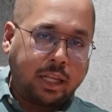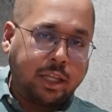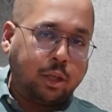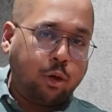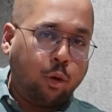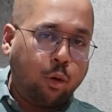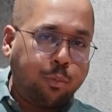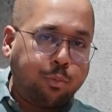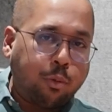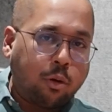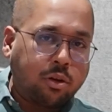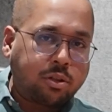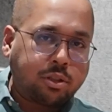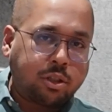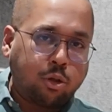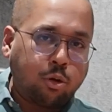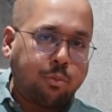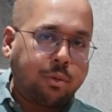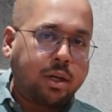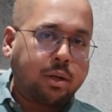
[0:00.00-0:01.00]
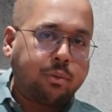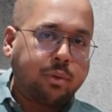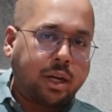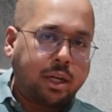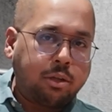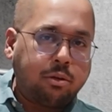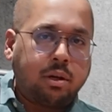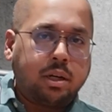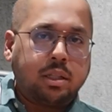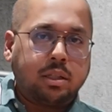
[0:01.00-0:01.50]
like your posture, no matter
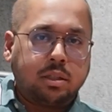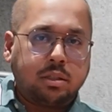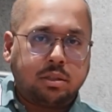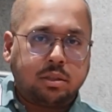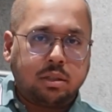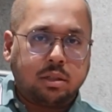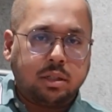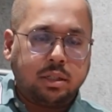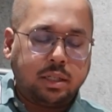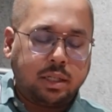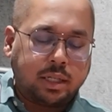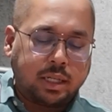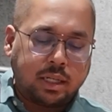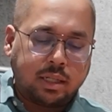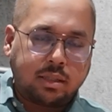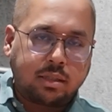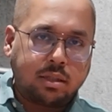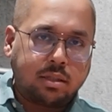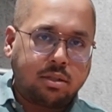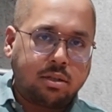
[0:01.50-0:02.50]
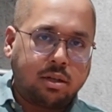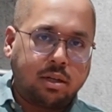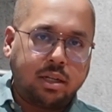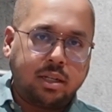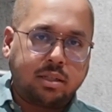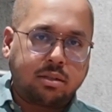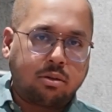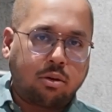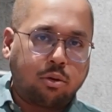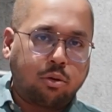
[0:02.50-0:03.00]
where you are in the journey. Again, it's a
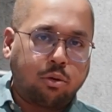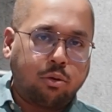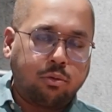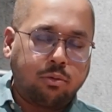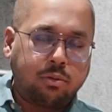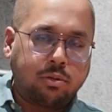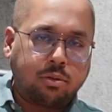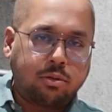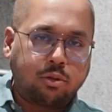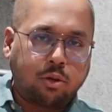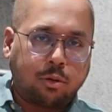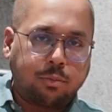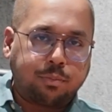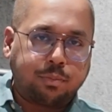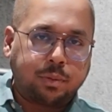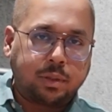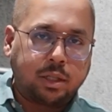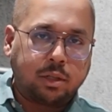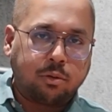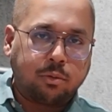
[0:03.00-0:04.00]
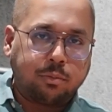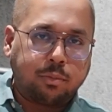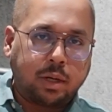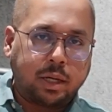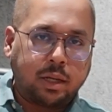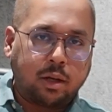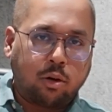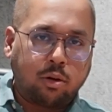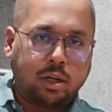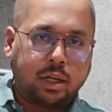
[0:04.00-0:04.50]
journey, it's not going to stop
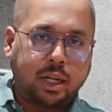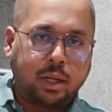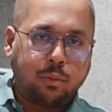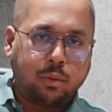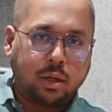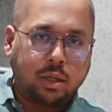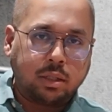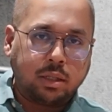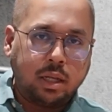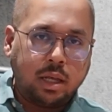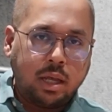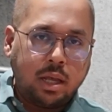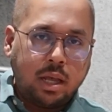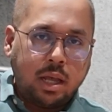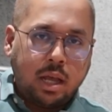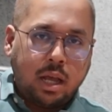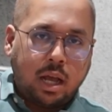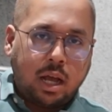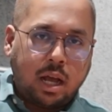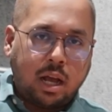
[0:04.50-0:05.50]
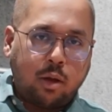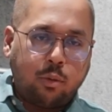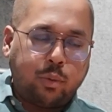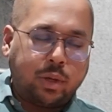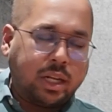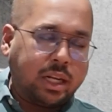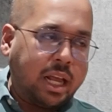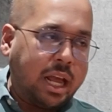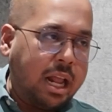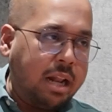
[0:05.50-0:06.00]
by on day one.
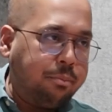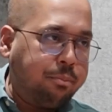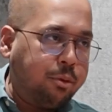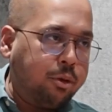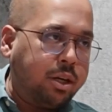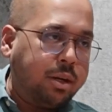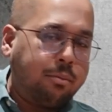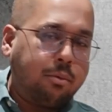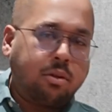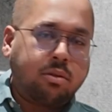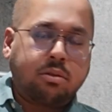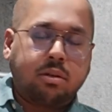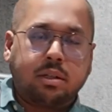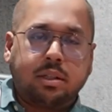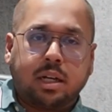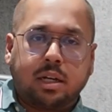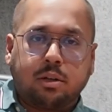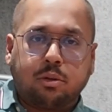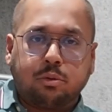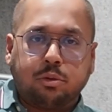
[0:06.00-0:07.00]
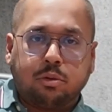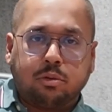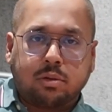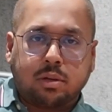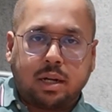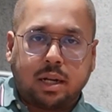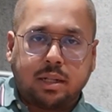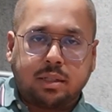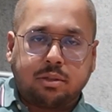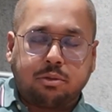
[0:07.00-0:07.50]
We can help you demonstrate that to
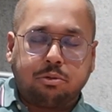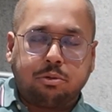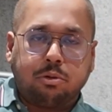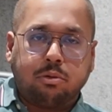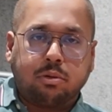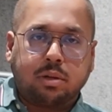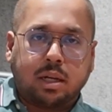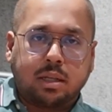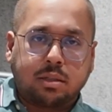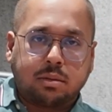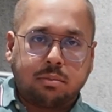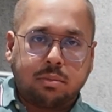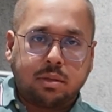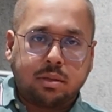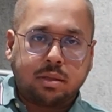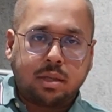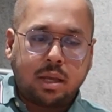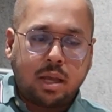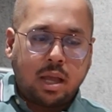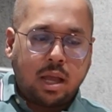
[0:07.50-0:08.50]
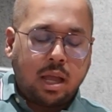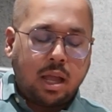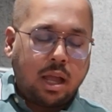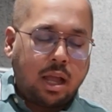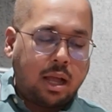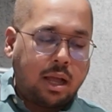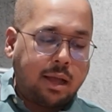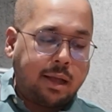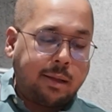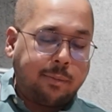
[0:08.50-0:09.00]
your clients, to your customers,
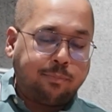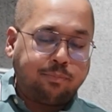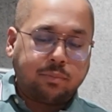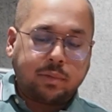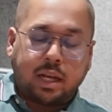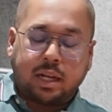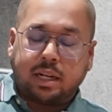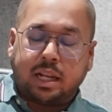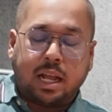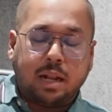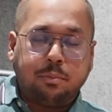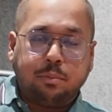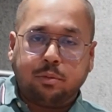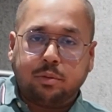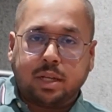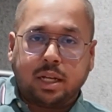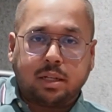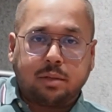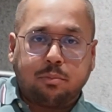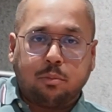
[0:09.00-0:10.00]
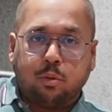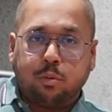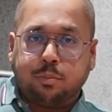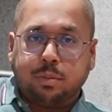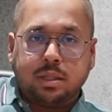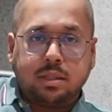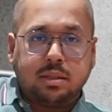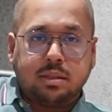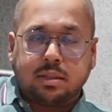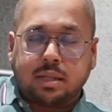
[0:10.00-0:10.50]
and help you get
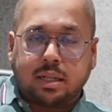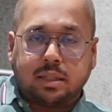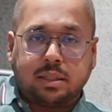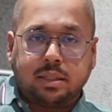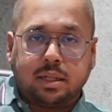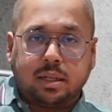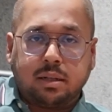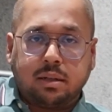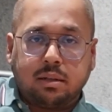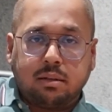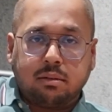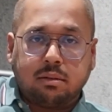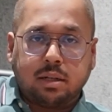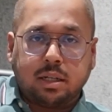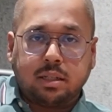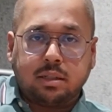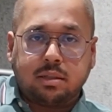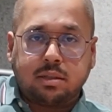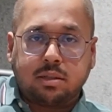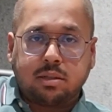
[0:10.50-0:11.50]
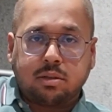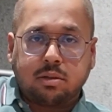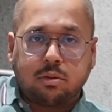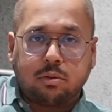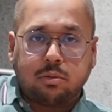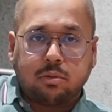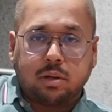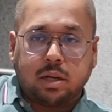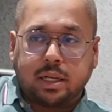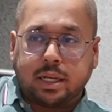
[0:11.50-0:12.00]
more business at the end, right?
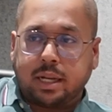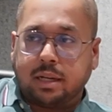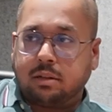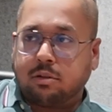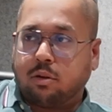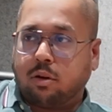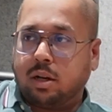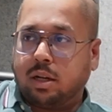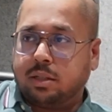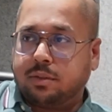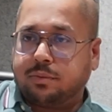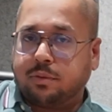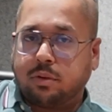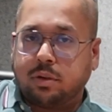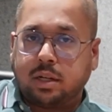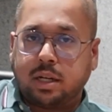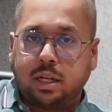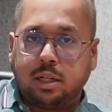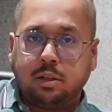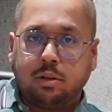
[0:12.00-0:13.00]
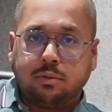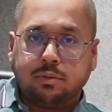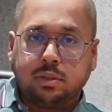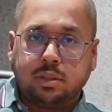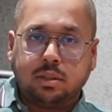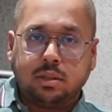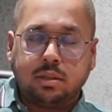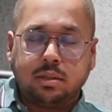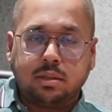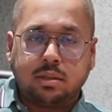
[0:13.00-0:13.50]
So again, call us for any
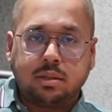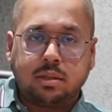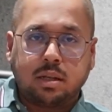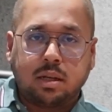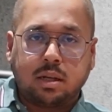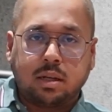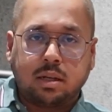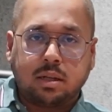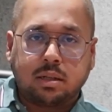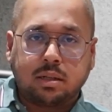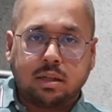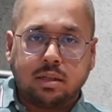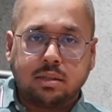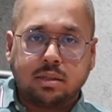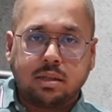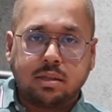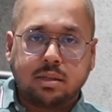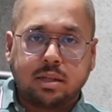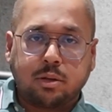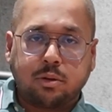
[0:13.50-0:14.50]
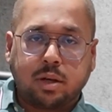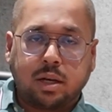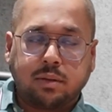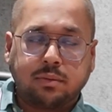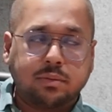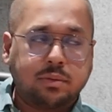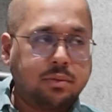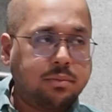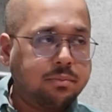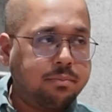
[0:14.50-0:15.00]
of these concerns that you
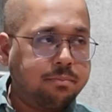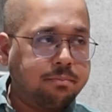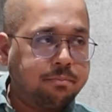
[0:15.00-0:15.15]
have.